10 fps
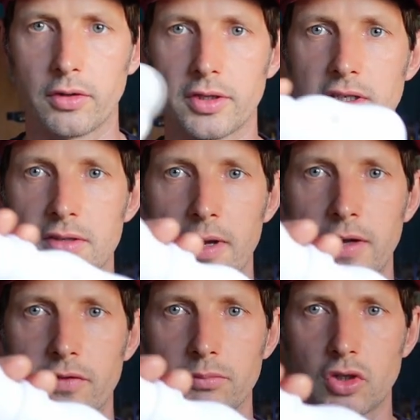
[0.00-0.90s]
This is
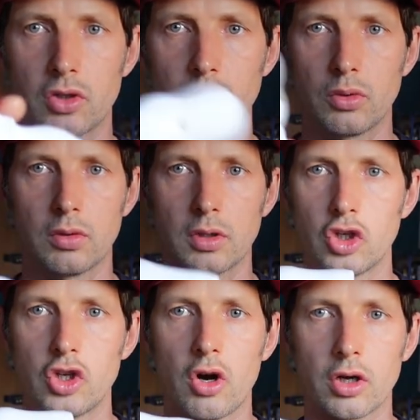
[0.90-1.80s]
made from two
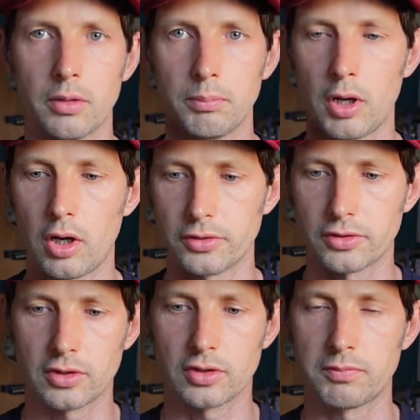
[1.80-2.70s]
yogurt
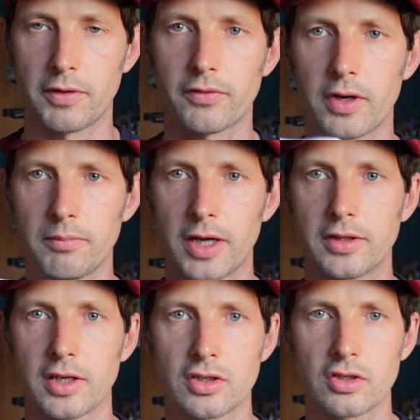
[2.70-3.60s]
pots. My friend
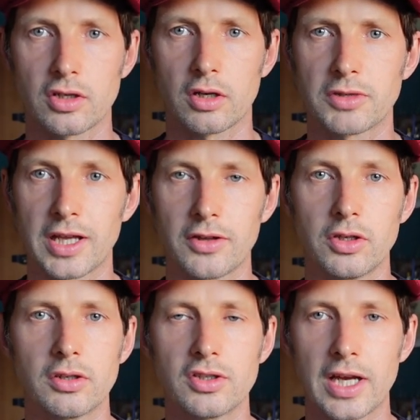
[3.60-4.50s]
made this and stuck them together.
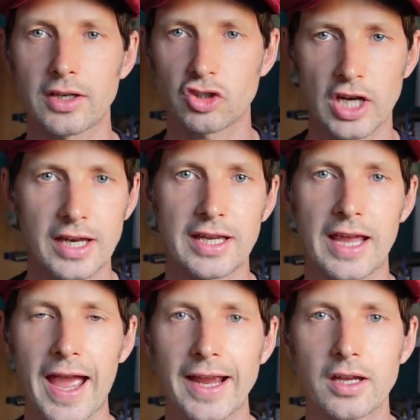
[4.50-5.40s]
You can take a shaky
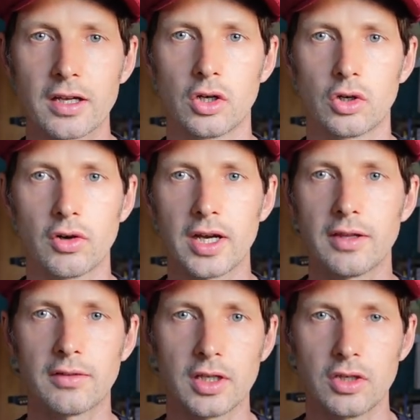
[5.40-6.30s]
egg or
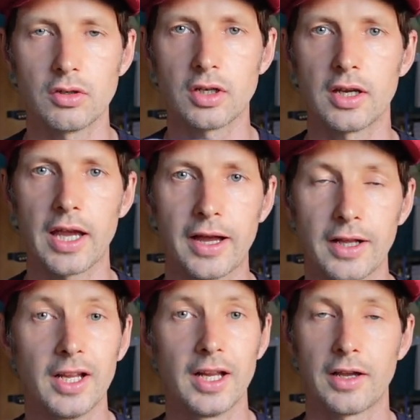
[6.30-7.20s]
anything you can
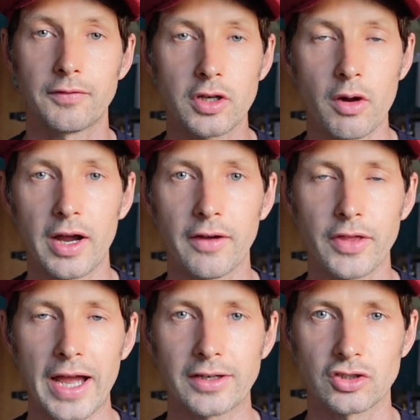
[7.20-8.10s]
get. If you don't have
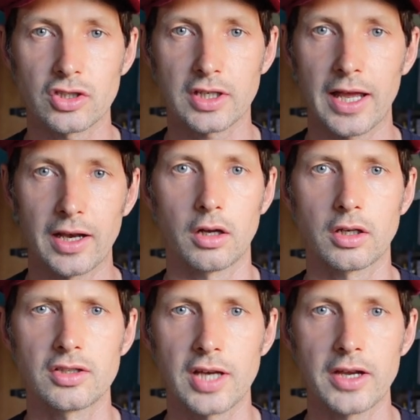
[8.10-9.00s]
that, just get a
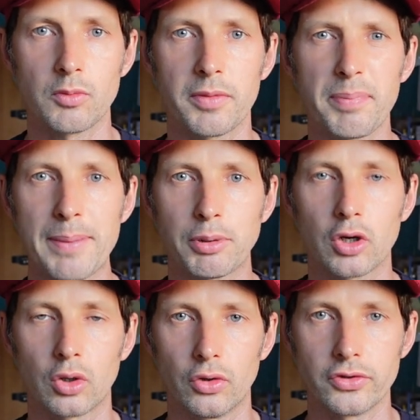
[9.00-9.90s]
container with
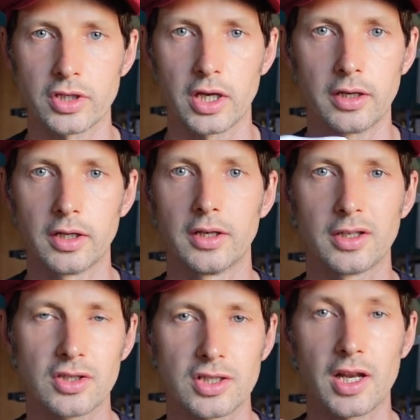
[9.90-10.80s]
peppercorns in.
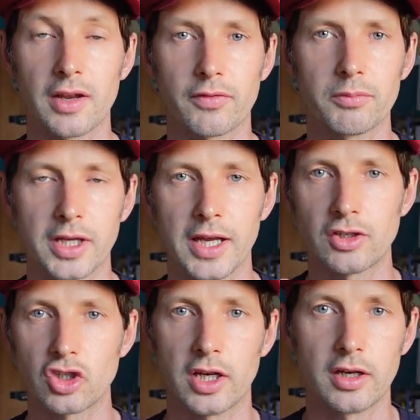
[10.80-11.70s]
Steal it from the
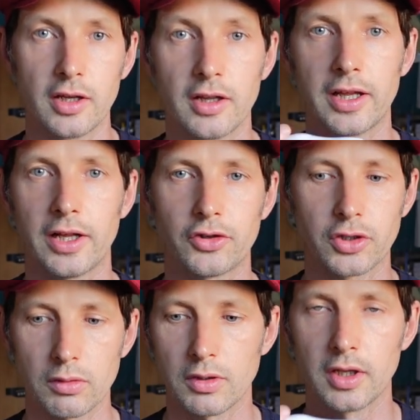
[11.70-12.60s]
kitchen. That'll do.
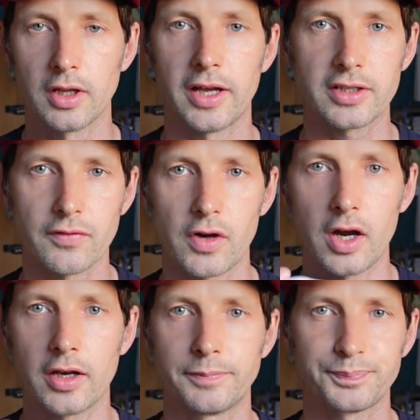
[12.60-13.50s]
That's fine.